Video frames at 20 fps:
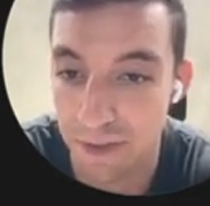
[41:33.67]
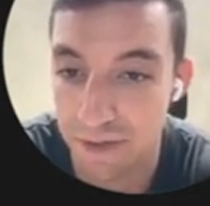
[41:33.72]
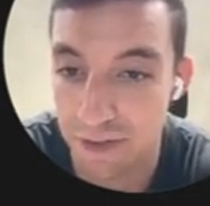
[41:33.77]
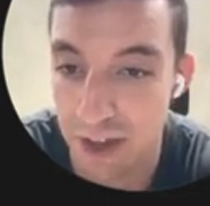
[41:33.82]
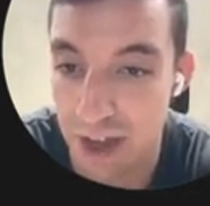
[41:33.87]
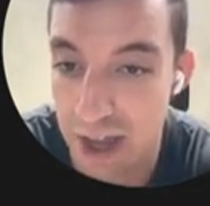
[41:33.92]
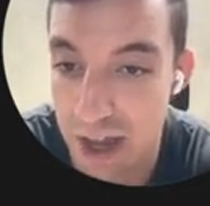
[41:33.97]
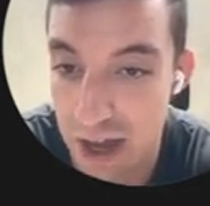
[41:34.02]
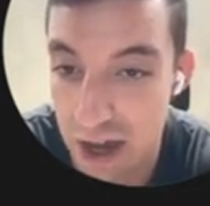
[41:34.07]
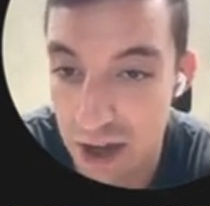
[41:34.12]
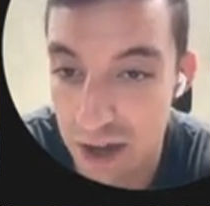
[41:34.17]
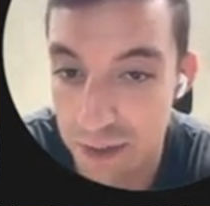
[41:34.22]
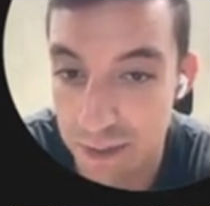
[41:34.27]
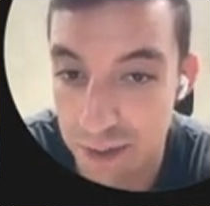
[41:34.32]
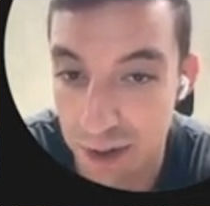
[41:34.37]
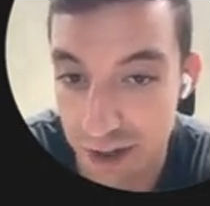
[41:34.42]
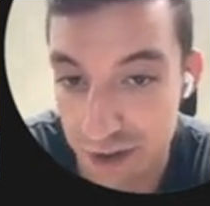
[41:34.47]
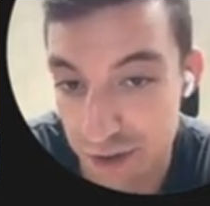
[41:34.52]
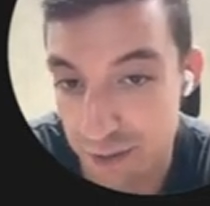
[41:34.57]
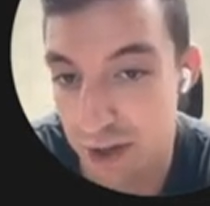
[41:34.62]
For here,
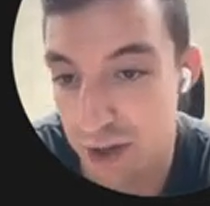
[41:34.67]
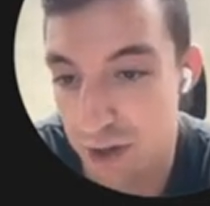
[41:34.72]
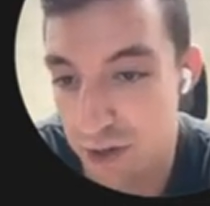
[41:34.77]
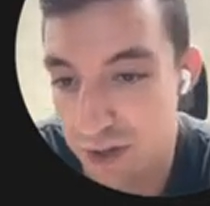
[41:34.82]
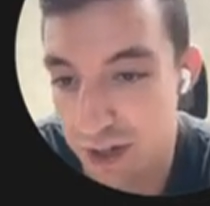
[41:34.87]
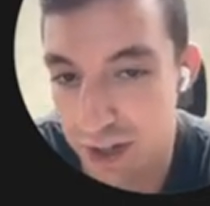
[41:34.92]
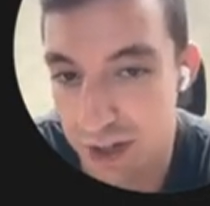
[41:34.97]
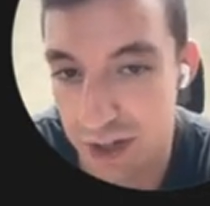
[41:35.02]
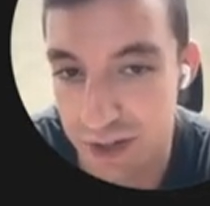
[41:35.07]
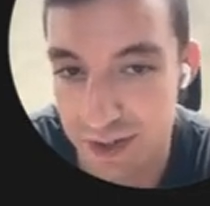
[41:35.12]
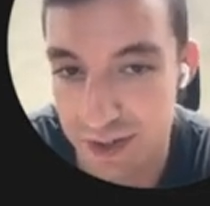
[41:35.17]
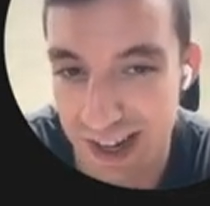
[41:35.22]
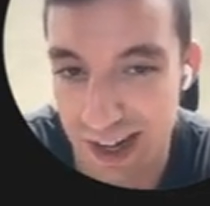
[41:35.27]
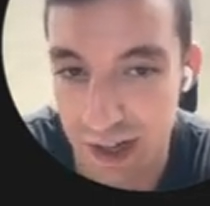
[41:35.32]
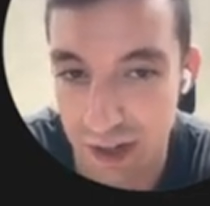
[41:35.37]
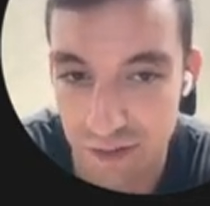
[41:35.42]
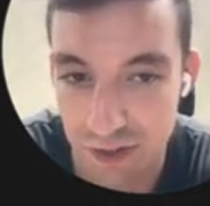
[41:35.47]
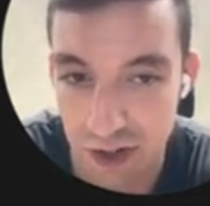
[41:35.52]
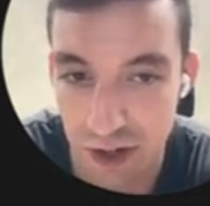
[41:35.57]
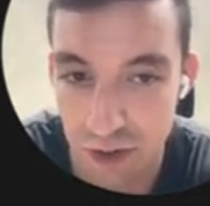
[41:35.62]
because we're using and
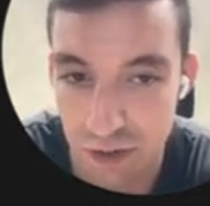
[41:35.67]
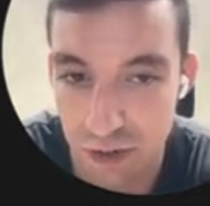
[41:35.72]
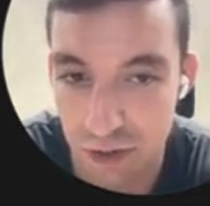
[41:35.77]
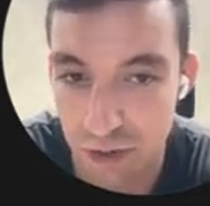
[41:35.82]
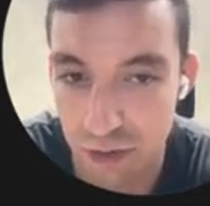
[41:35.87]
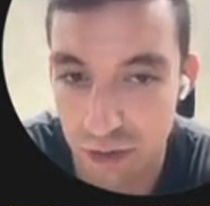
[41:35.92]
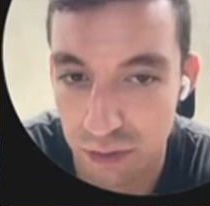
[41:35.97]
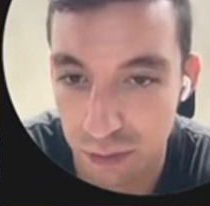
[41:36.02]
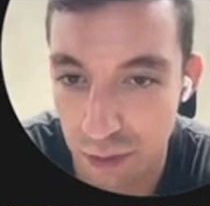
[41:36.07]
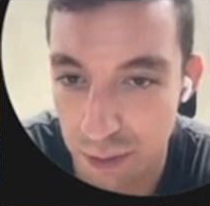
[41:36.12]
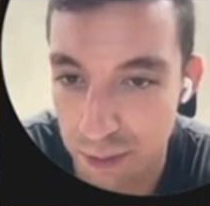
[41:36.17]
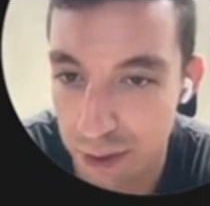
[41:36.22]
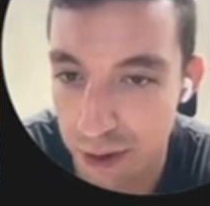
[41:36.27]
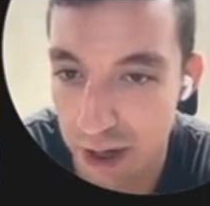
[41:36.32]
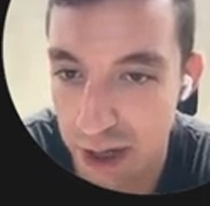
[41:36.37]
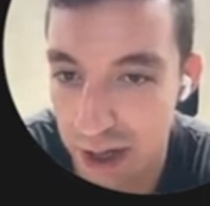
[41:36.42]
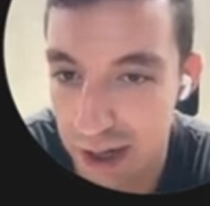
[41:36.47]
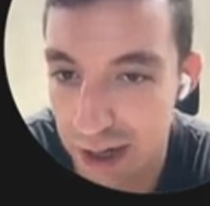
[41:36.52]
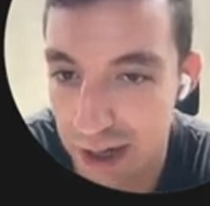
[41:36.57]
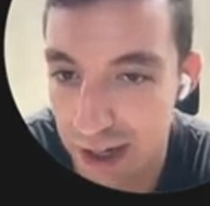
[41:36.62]
selling a video tool, we're
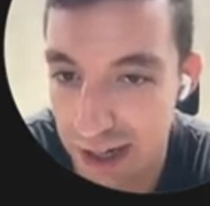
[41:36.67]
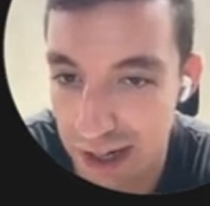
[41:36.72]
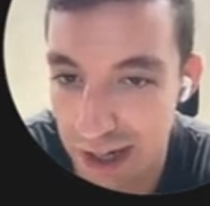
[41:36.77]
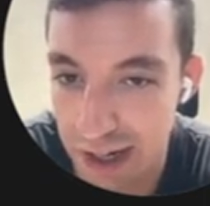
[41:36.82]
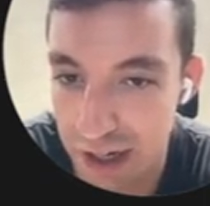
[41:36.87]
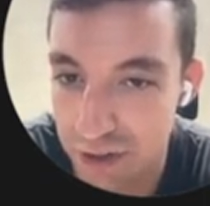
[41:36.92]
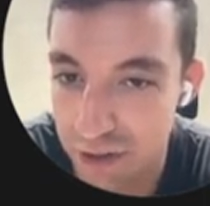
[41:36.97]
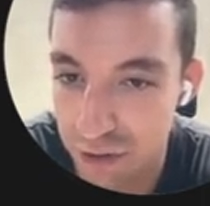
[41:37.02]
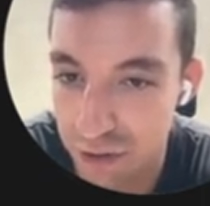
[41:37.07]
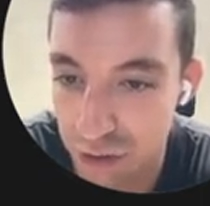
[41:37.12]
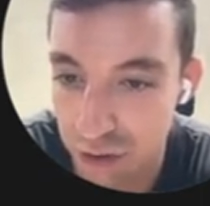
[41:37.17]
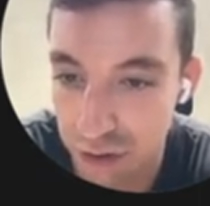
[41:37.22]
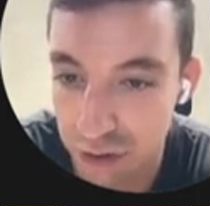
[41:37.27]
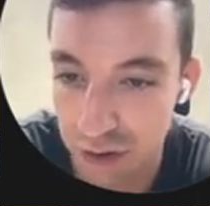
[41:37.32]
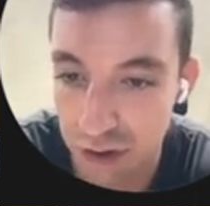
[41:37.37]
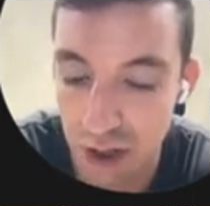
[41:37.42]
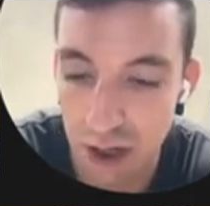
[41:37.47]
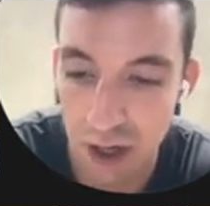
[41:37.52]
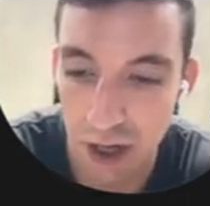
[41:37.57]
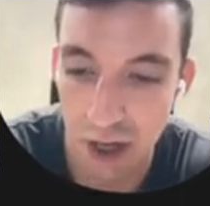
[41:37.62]
putting in like a link for
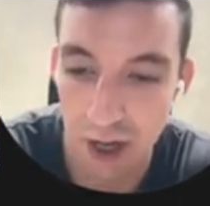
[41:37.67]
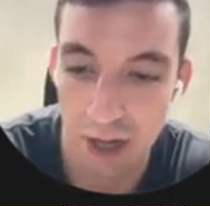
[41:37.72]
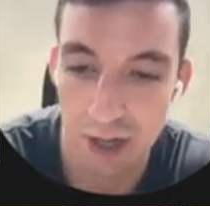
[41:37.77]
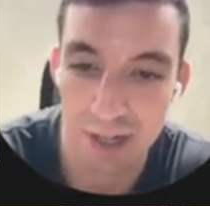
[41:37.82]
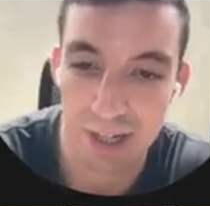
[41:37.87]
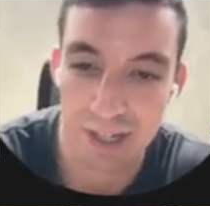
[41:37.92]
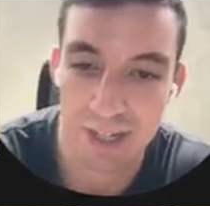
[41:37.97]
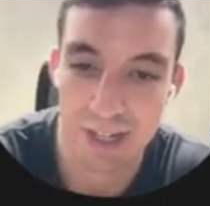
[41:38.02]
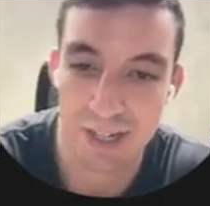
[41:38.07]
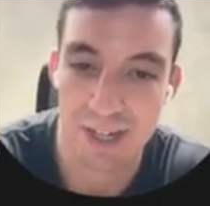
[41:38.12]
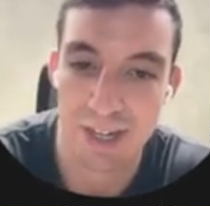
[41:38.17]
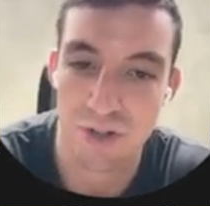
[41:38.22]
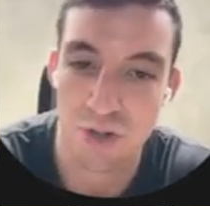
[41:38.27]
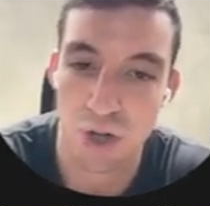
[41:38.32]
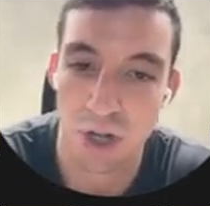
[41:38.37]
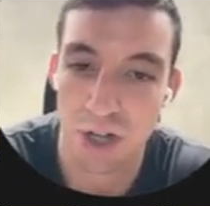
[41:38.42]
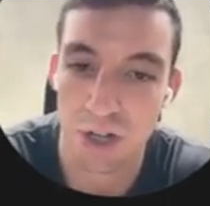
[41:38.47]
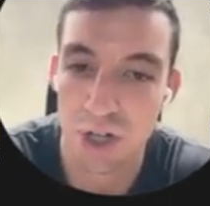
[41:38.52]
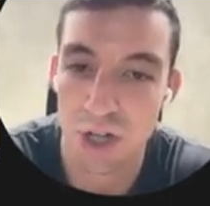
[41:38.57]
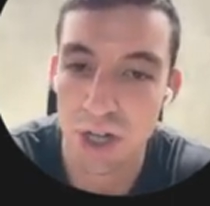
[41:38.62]
like an
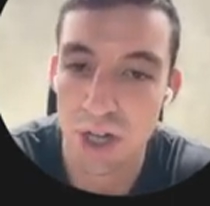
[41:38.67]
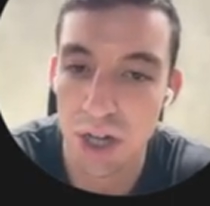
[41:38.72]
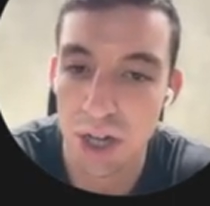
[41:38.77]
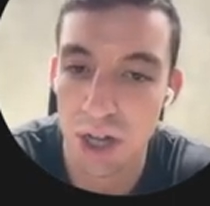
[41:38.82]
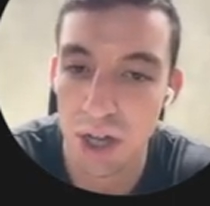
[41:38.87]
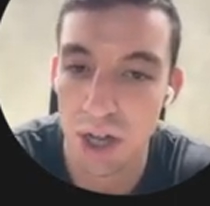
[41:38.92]
introduction.